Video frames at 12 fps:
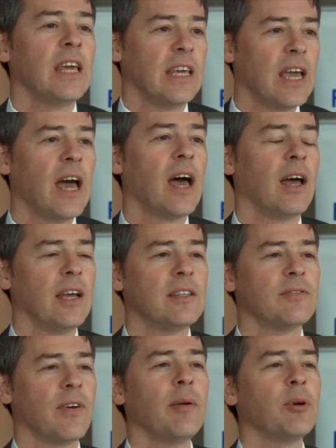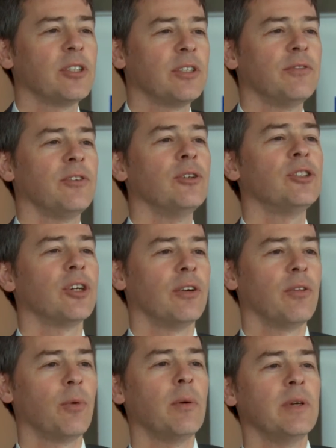Yeah, it's very much the future,
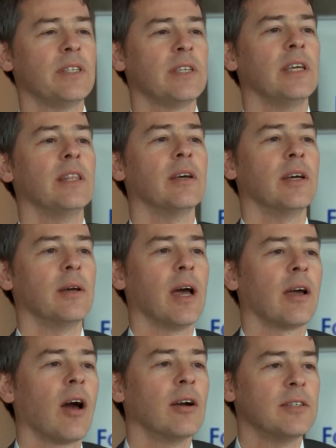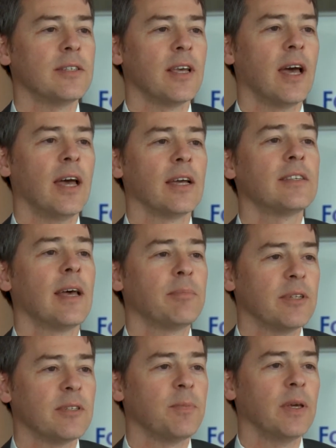the way we see the cards
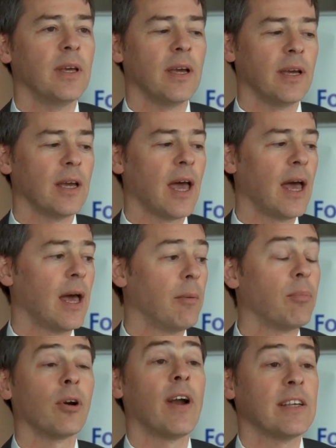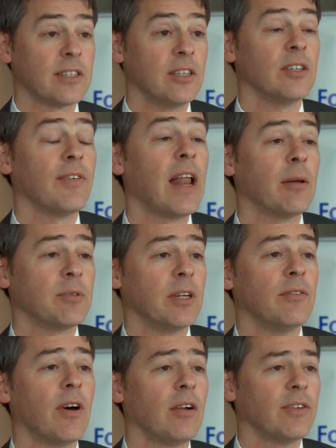acceptance being progressed and developed and
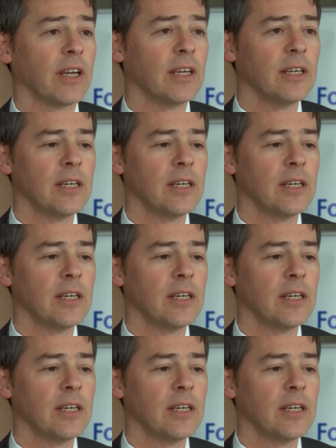evolving.